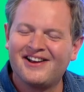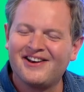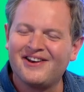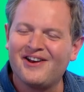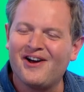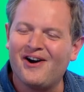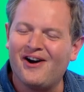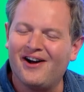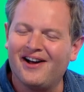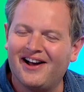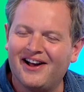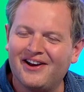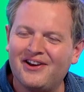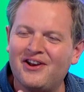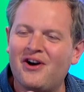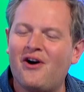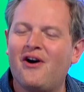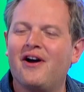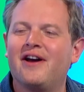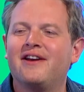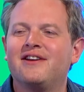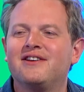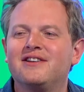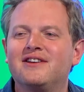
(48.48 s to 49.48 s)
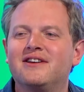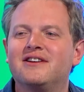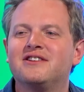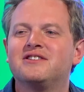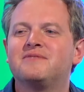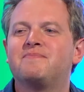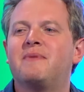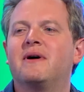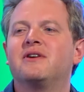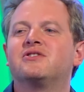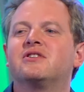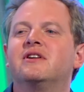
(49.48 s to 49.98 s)
not, not in a
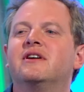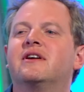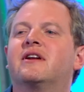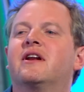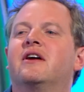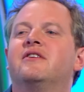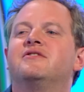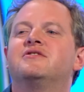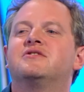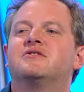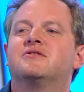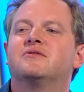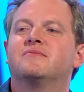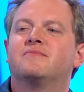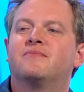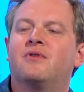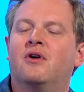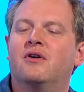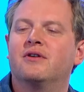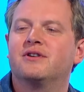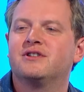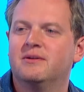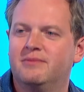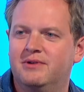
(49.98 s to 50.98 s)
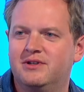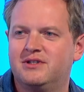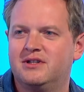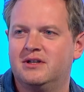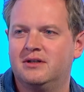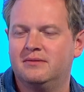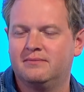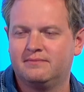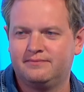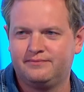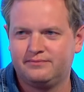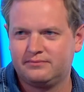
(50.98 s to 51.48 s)
especially close
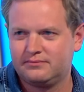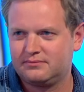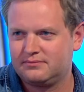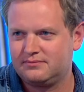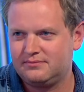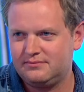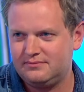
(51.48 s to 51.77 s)
proximity. What